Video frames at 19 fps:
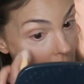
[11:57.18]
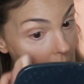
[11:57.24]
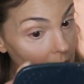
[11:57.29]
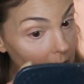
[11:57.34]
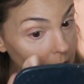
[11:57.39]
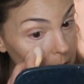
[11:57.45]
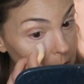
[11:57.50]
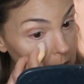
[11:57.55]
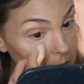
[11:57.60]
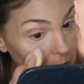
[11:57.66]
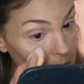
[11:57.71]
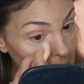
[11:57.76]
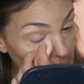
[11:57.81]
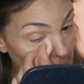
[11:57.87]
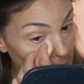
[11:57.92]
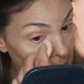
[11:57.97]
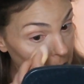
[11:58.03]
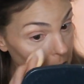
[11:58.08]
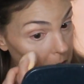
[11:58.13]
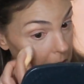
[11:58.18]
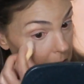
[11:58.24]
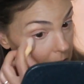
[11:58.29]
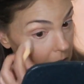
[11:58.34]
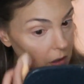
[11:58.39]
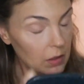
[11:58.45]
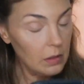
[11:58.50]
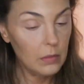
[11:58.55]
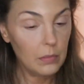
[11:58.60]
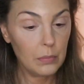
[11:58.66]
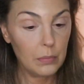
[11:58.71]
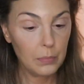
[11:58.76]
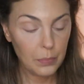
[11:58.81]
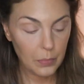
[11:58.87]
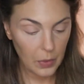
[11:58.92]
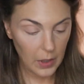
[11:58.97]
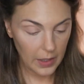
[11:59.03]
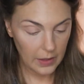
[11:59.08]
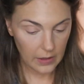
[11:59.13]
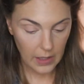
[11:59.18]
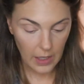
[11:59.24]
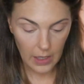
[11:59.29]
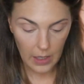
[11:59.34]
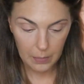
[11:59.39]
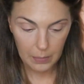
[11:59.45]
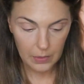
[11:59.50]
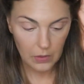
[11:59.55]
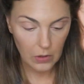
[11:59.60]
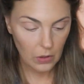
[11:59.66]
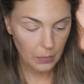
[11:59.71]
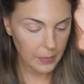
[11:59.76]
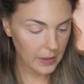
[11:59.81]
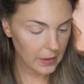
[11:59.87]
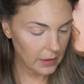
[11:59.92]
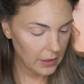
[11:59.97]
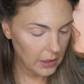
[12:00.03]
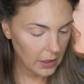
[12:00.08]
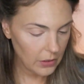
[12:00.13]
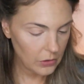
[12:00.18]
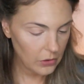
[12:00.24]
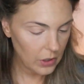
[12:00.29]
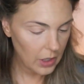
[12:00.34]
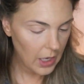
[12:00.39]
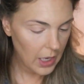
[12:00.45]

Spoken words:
And I'm just going to brighten that up a little bit in the under